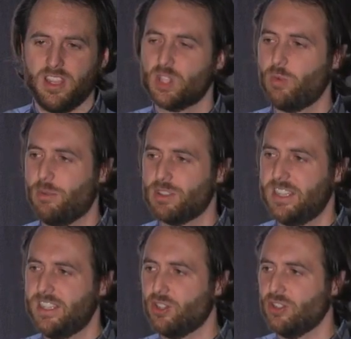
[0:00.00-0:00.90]
Is the way we're
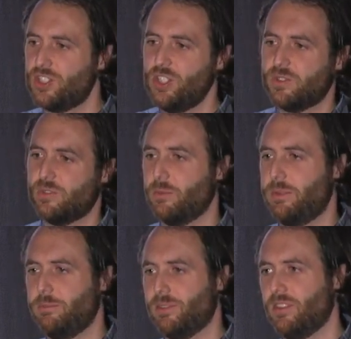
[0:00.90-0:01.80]
setting goals useful for
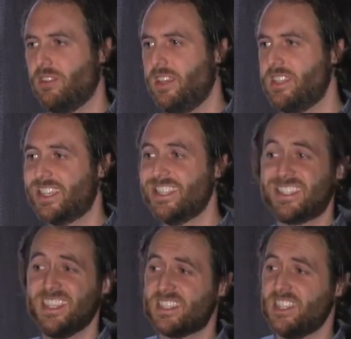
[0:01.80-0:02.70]
people? Is it
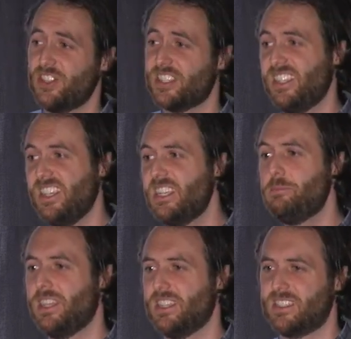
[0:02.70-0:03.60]
consistent? Does it need to
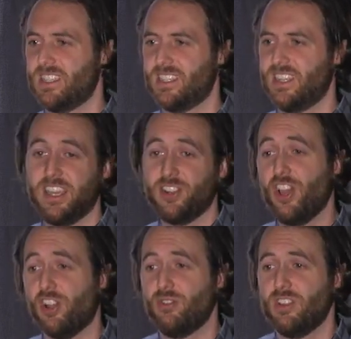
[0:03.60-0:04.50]
be consistent? I don't
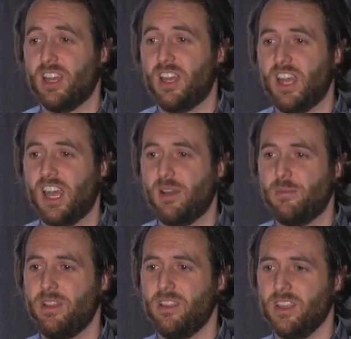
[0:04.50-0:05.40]
know.
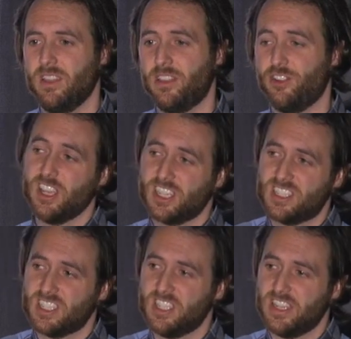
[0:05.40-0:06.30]
They're not
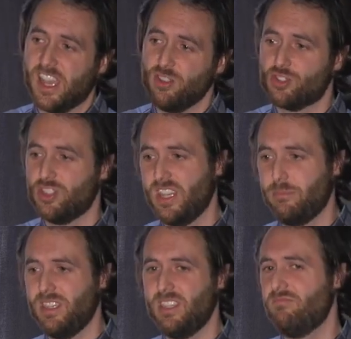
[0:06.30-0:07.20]
consistent now. Should they
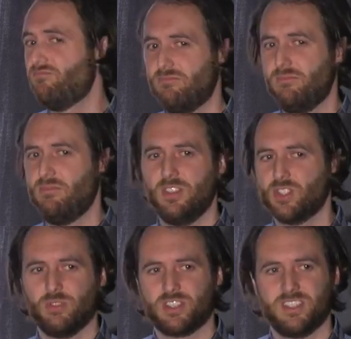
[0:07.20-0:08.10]
be? These
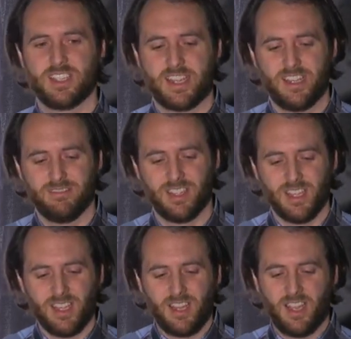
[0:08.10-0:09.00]
are questions I have.
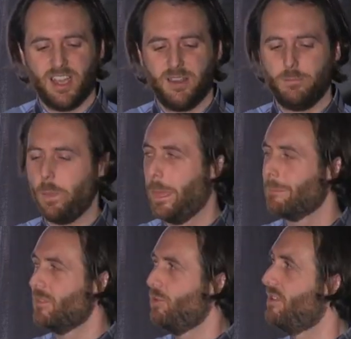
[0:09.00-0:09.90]

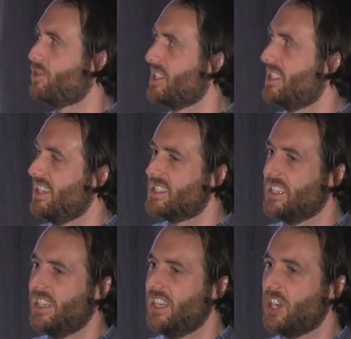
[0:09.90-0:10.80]
We've addressed things
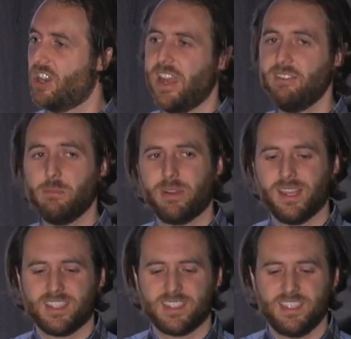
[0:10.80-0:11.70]
like our hiring
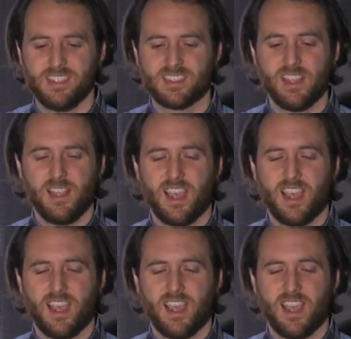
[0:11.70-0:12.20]
practices.